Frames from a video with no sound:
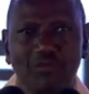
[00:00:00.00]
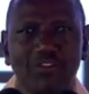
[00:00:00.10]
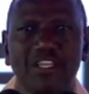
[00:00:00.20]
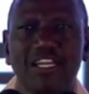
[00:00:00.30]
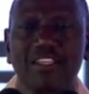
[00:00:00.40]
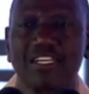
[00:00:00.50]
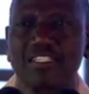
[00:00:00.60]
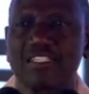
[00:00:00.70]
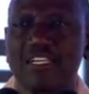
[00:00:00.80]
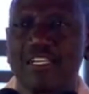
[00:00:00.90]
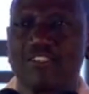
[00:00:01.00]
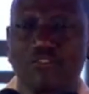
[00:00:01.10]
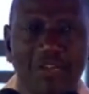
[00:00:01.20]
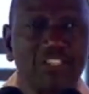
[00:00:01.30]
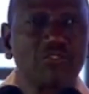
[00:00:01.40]
with the others to
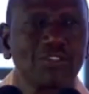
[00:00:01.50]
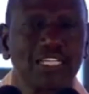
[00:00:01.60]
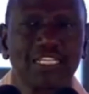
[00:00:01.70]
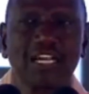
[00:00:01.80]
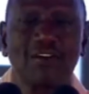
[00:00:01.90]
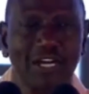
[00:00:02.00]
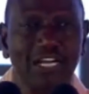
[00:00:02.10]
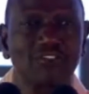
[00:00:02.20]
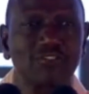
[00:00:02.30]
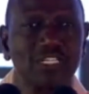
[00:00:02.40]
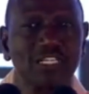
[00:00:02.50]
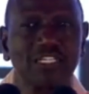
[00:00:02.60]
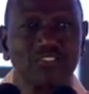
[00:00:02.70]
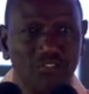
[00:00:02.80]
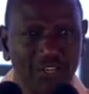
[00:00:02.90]
make sure that our country
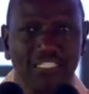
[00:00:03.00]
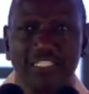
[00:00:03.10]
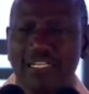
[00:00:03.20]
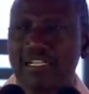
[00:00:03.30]
is greater.